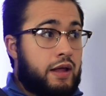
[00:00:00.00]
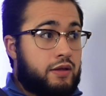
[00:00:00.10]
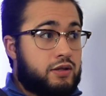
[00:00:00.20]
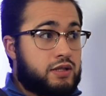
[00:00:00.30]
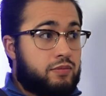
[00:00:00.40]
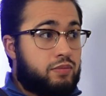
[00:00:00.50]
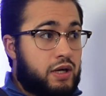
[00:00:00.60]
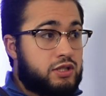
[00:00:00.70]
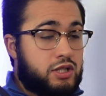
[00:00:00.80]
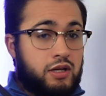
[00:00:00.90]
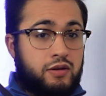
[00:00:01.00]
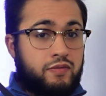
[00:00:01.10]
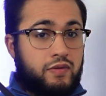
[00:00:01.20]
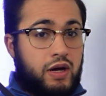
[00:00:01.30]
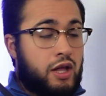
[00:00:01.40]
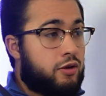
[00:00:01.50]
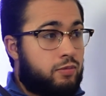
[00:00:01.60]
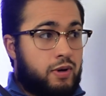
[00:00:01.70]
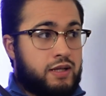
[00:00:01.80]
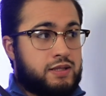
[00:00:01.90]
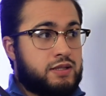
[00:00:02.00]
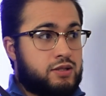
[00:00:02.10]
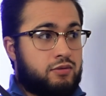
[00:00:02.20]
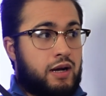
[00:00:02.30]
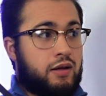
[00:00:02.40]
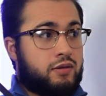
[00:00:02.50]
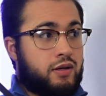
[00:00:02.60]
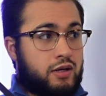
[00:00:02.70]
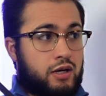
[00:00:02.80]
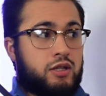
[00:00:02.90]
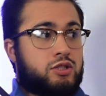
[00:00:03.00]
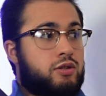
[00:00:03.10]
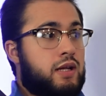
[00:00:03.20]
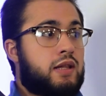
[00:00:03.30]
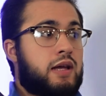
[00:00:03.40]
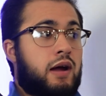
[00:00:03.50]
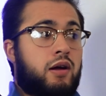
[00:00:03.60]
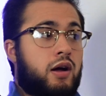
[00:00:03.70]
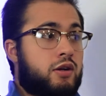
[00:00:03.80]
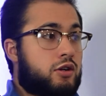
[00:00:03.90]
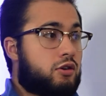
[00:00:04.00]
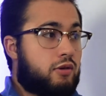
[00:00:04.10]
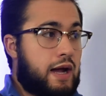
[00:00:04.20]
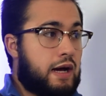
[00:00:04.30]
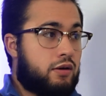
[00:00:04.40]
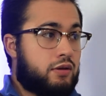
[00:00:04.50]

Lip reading: And there's a bunch of other prisons throughout the country that are underground,